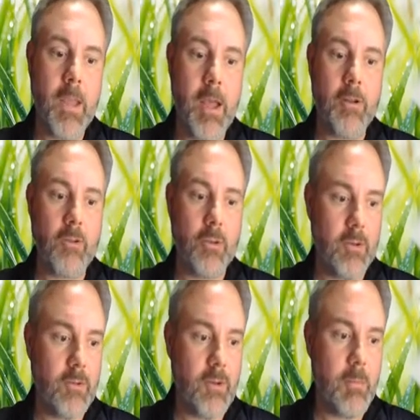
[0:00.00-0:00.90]
And so a
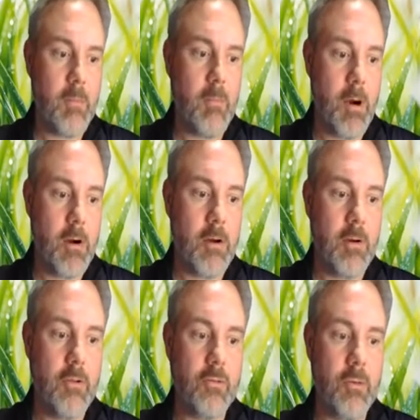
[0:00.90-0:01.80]
SNP
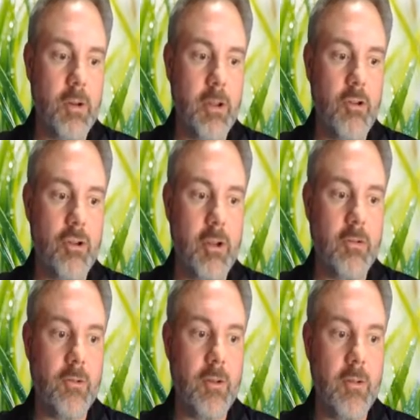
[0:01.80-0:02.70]
marker is really
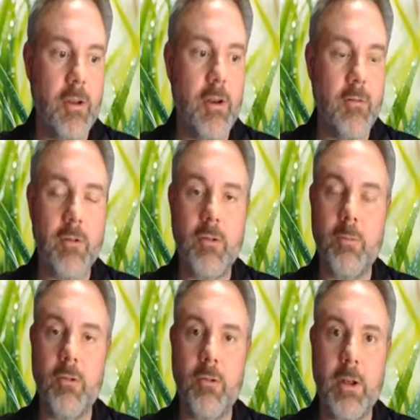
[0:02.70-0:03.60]
just the difference
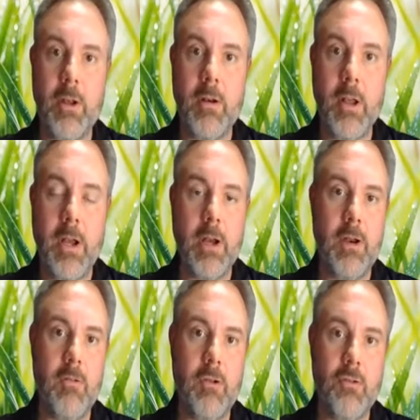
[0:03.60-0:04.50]
between an
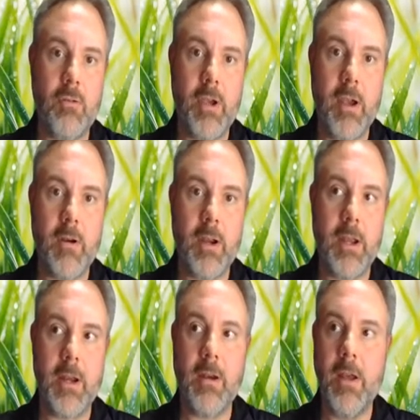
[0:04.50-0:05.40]
individual
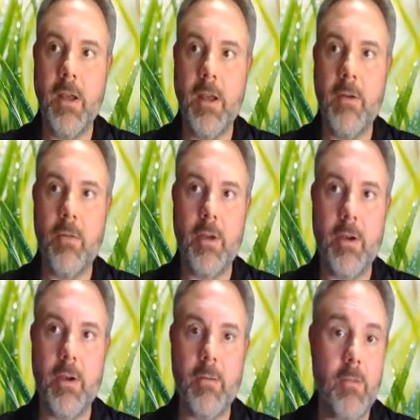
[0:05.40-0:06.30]
carrying
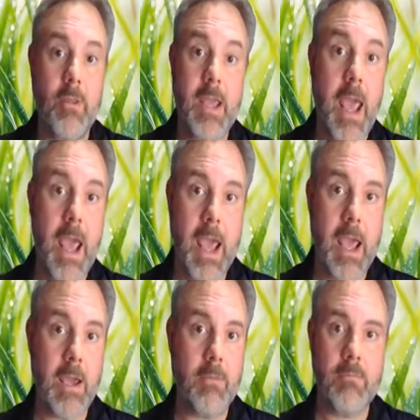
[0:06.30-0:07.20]
the
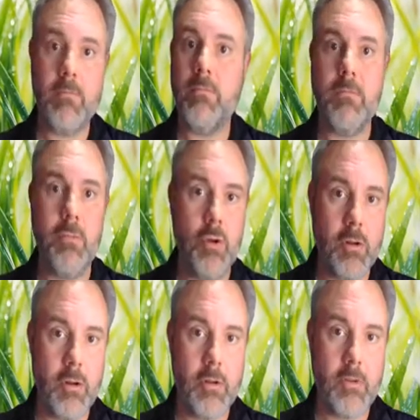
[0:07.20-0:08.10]
A
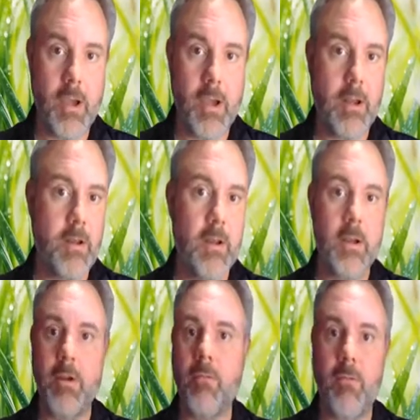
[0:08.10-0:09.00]
nucleotide
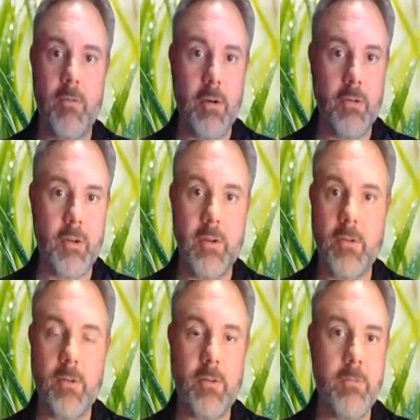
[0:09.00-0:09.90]

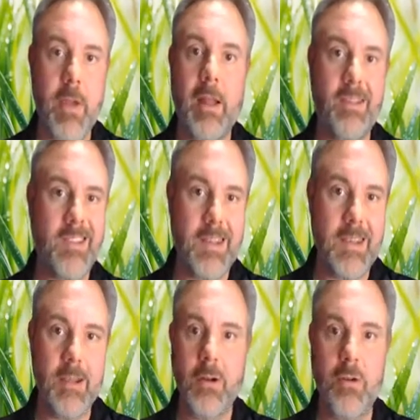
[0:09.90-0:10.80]
versus a
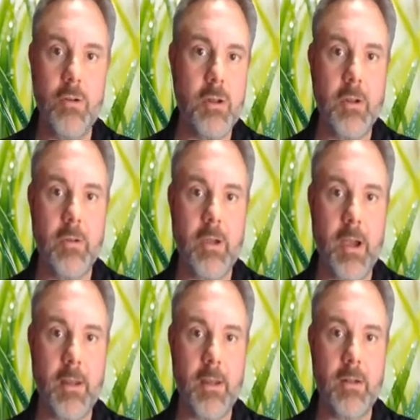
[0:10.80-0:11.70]
T
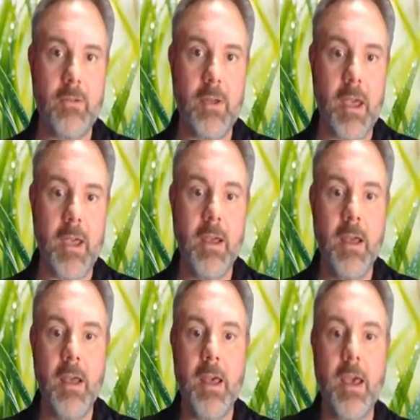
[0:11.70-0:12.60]
nucleotide, let's say.
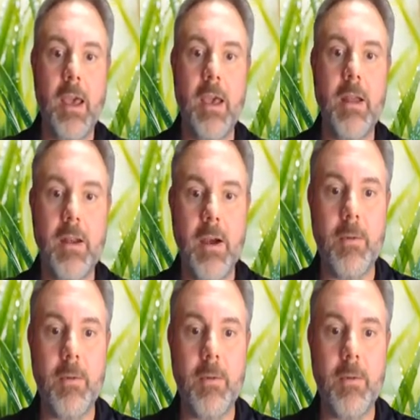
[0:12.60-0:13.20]
And